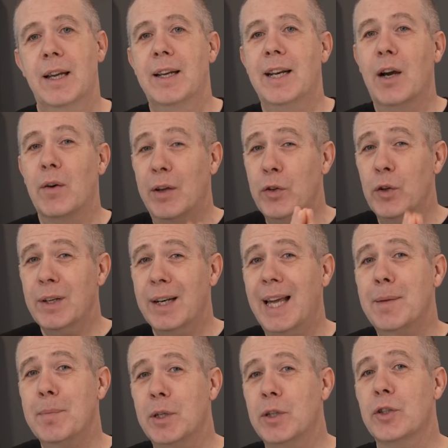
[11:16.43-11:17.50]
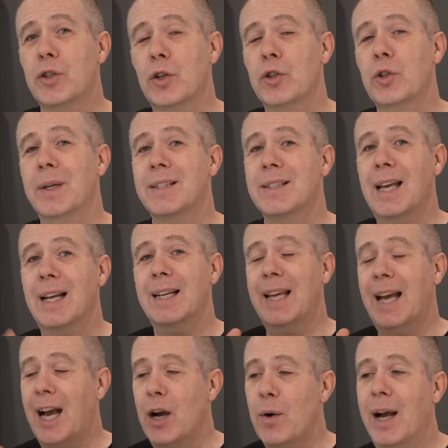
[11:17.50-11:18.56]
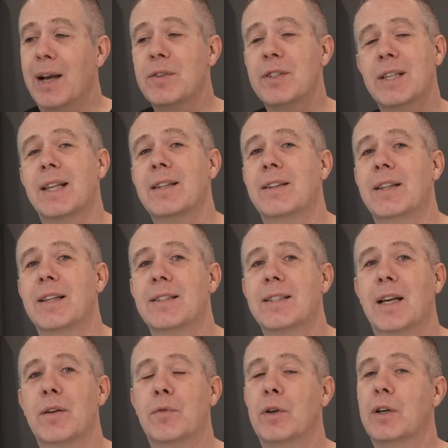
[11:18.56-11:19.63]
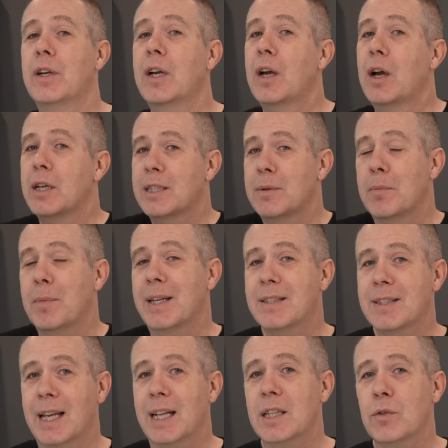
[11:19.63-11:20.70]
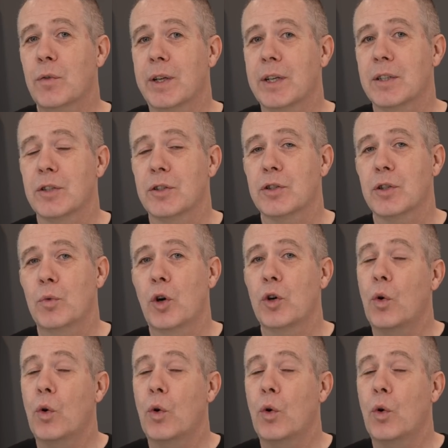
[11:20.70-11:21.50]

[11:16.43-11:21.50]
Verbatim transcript: Now, if you'd like me to show you exactly how I've set things up for some of my sales funnels and so on,